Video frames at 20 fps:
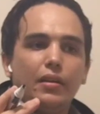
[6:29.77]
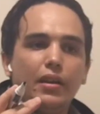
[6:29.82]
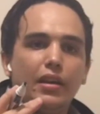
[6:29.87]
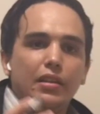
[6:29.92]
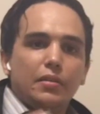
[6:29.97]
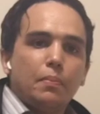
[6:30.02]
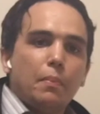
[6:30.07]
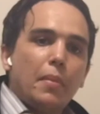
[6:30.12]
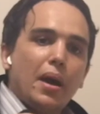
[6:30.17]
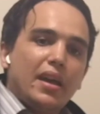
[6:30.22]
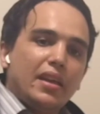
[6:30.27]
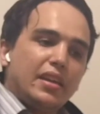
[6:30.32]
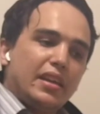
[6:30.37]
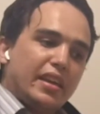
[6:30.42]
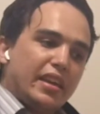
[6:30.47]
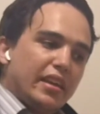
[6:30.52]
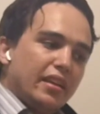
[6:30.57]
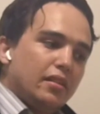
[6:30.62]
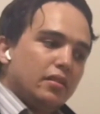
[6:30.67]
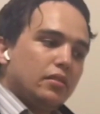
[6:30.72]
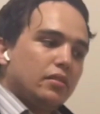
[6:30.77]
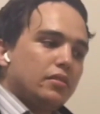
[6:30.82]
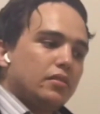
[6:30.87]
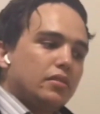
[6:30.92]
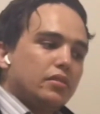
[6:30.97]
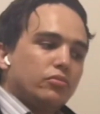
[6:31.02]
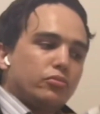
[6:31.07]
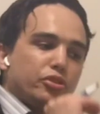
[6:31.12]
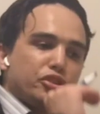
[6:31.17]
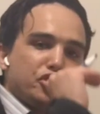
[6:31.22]
it might kill
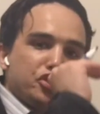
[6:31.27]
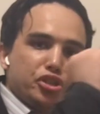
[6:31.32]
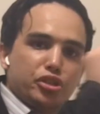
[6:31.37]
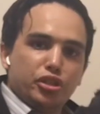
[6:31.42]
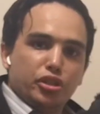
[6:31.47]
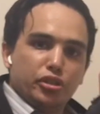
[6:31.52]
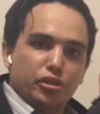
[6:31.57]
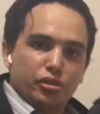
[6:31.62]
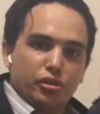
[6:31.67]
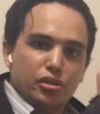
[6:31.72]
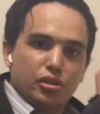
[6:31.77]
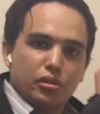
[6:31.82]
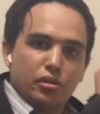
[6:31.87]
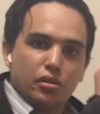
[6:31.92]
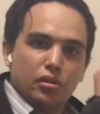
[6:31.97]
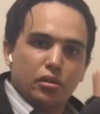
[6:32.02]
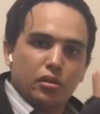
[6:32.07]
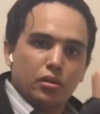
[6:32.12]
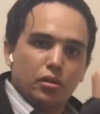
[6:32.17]
returns,